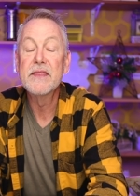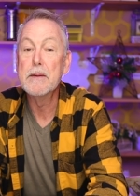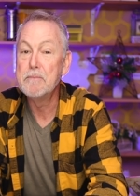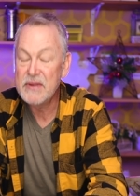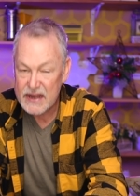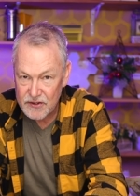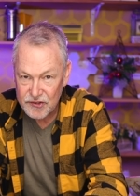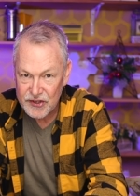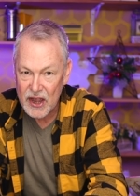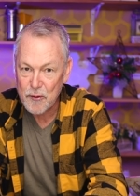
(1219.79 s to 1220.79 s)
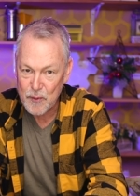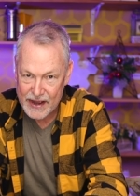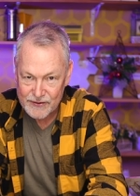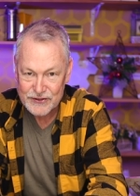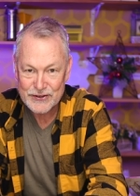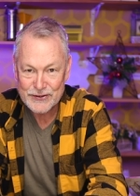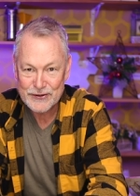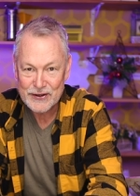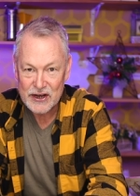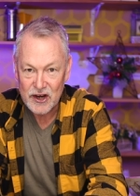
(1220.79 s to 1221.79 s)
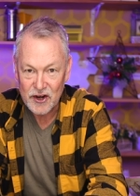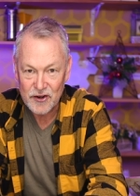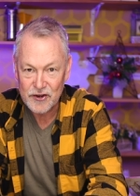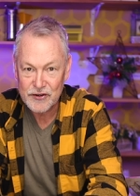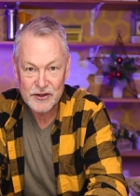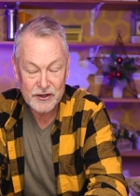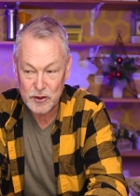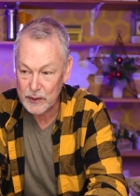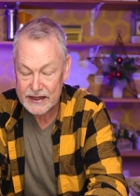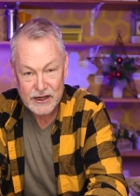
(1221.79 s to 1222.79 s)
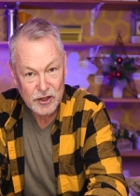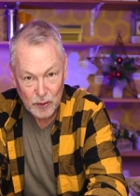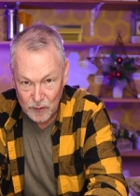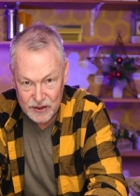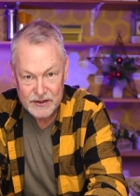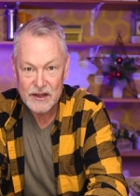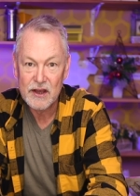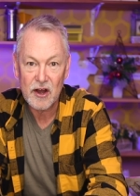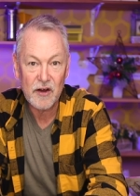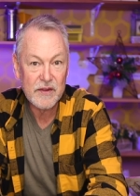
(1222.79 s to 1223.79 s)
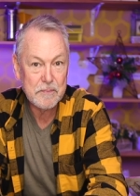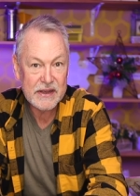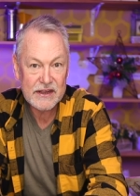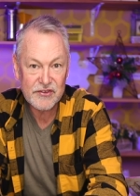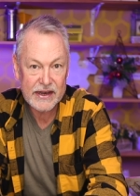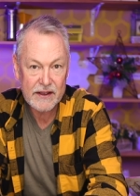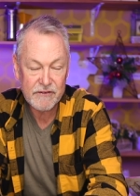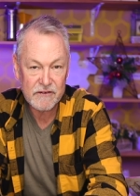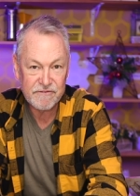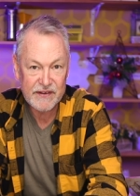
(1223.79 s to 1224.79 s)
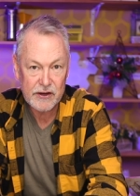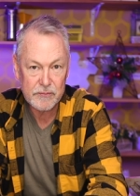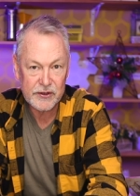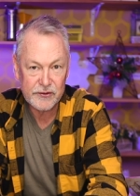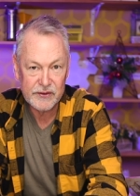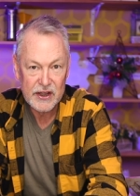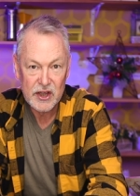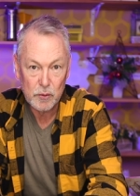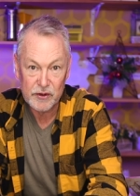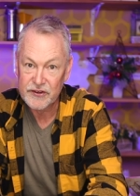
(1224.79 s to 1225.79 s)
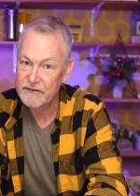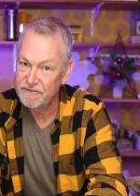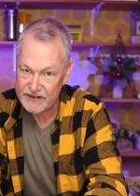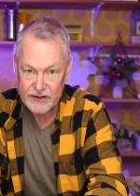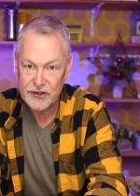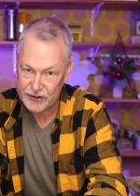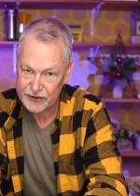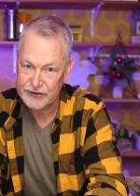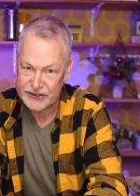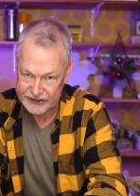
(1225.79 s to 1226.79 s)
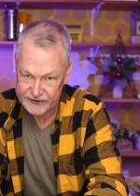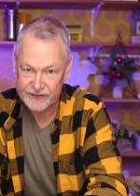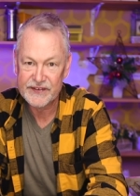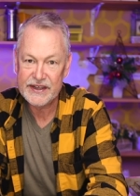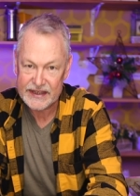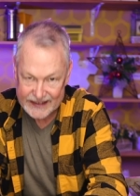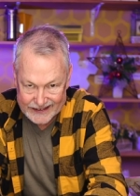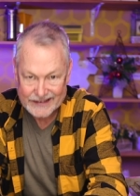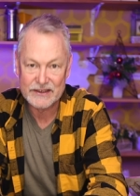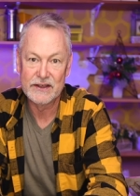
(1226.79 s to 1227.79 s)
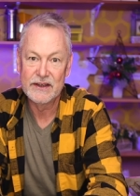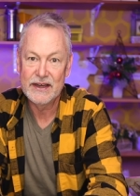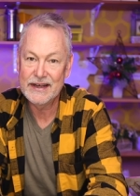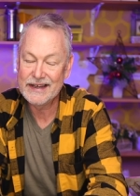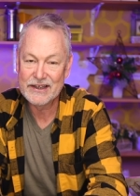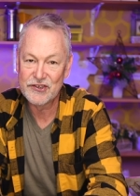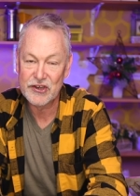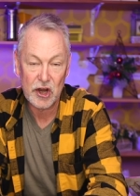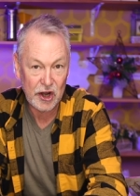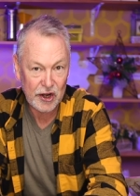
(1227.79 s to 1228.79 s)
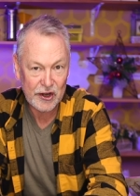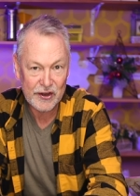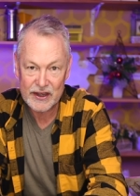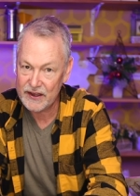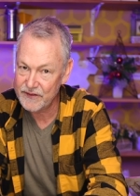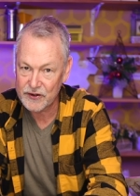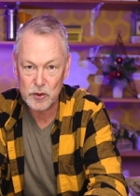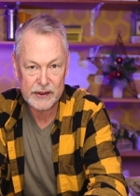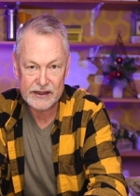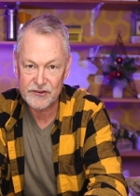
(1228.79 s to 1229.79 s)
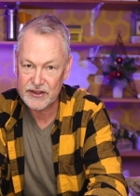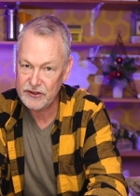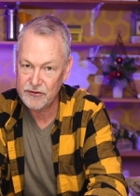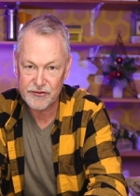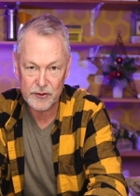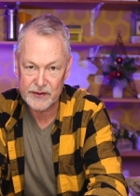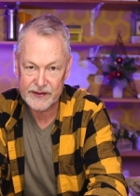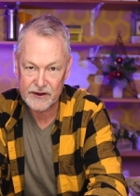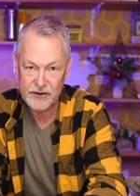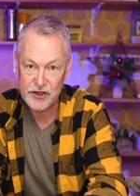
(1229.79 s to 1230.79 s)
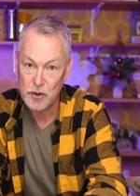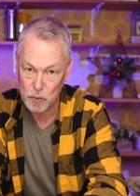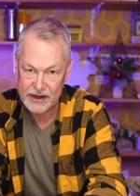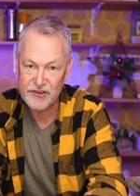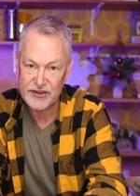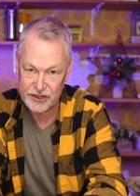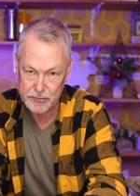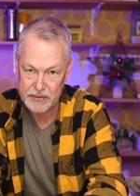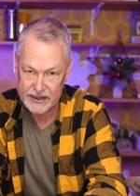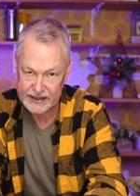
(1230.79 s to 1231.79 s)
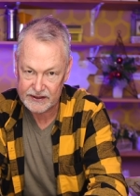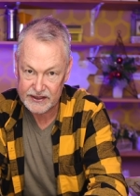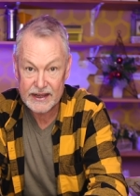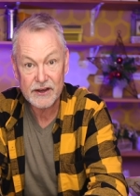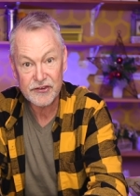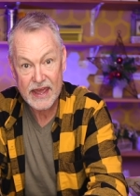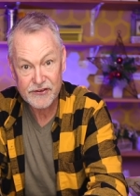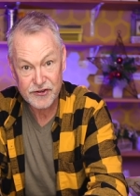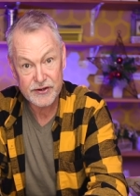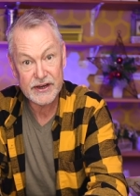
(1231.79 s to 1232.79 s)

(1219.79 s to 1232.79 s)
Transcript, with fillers: The bees around her, her queen court, all the bees that have her pheromone will defend her till the end against all other queens that you throw in there. You're wasting your money. Now let's answer